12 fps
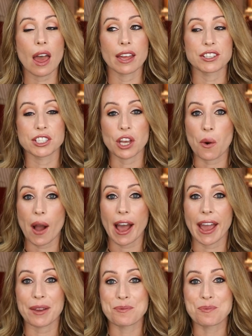And so
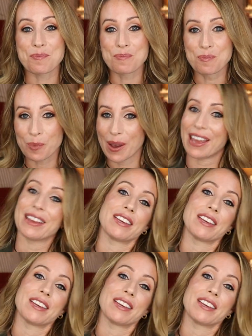I, we,